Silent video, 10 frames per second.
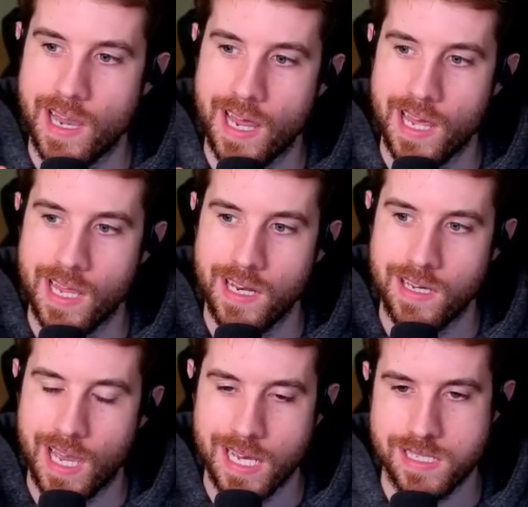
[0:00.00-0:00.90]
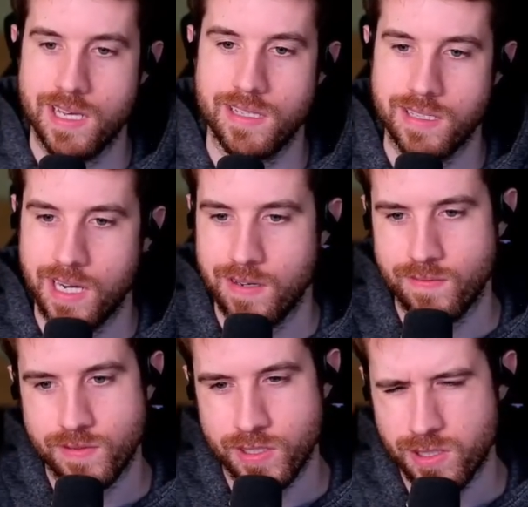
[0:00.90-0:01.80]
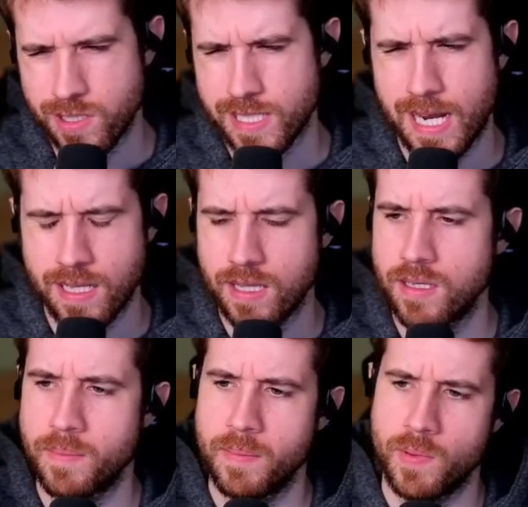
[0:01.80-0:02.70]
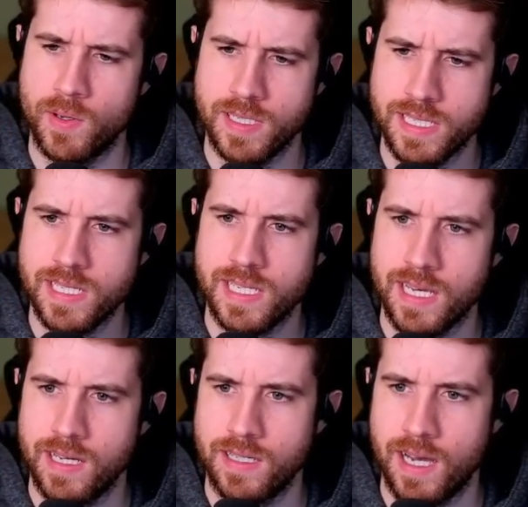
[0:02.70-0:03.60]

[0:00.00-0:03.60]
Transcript: and as I kind of just looked at it a little bit more in detail,